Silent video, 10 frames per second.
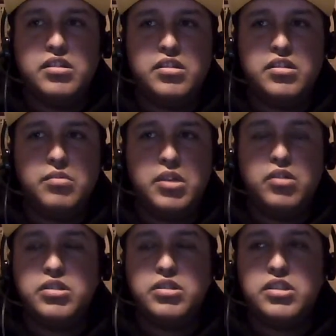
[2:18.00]
be
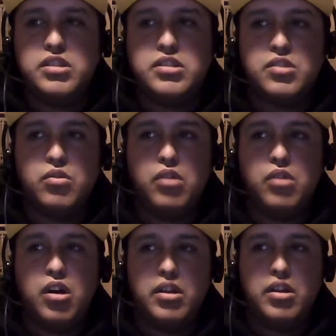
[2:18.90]
honest, the
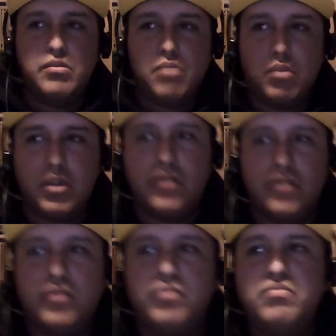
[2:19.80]
scoreline probably
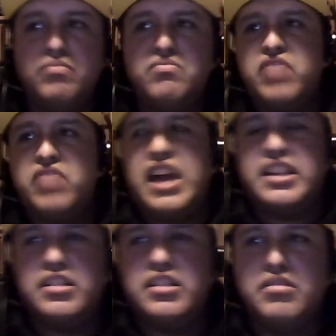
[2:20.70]

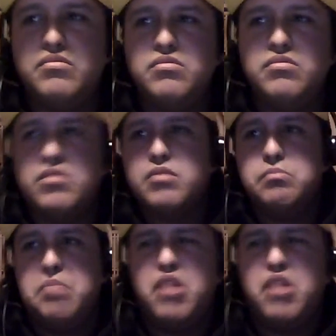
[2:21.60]
flattered
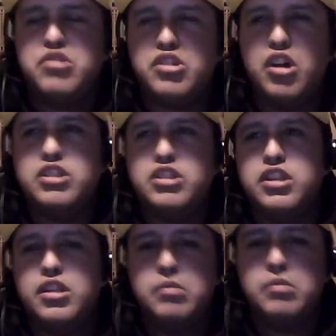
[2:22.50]
both sides a
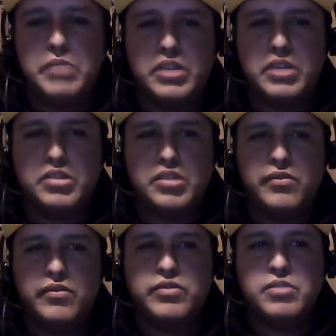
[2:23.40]
little bit because
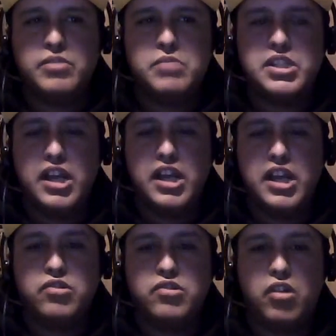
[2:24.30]
of some
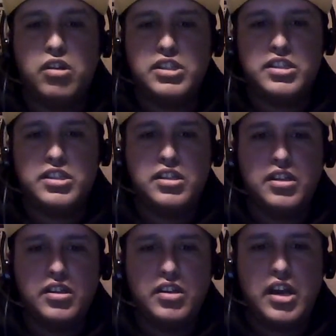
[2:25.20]
disallowed tries
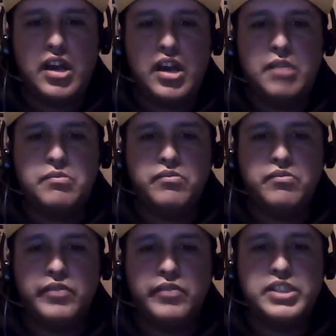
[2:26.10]
to
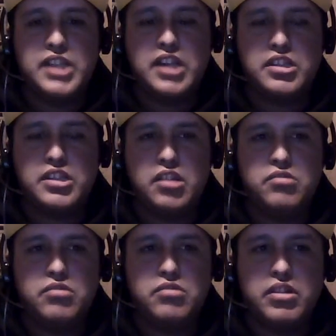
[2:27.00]
Vince
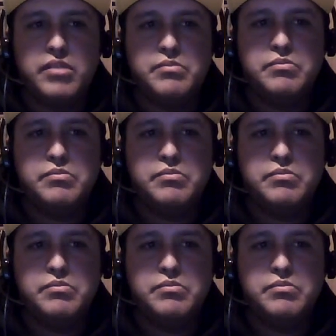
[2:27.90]
Arso.